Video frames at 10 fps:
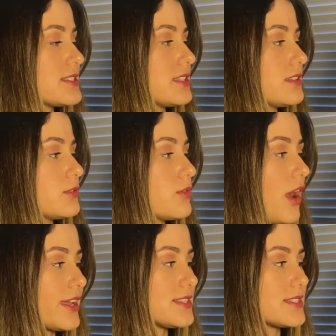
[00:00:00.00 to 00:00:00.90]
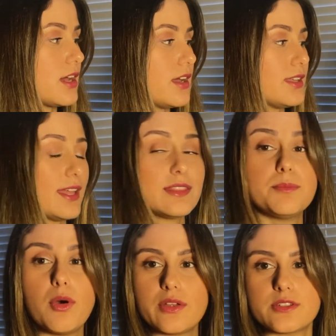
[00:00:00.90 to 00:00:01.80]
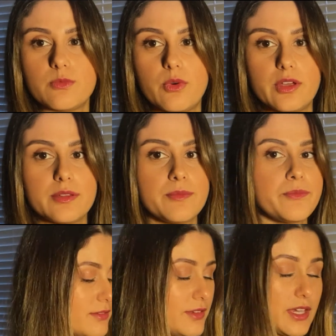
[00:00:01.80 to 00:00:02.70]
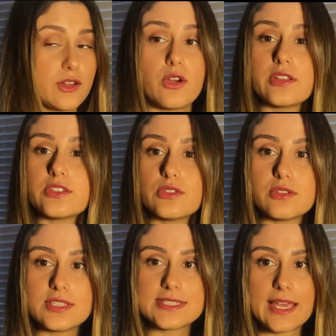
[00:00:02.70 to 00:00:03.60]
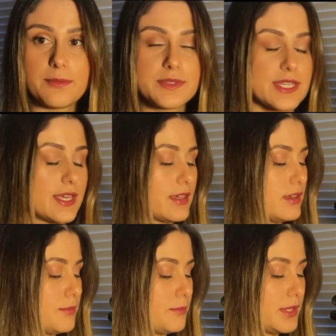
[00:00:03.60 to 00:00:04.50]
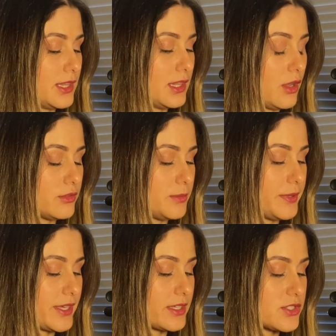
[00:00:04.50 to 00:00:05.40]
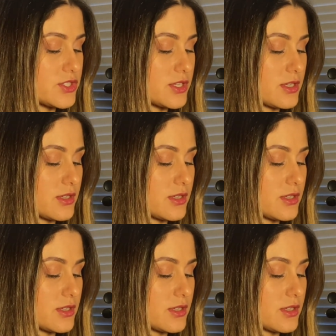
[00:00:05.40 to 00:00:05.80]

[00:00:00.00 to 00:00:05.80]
in the right side and the bottom one. We are going to do the same thing below the pitch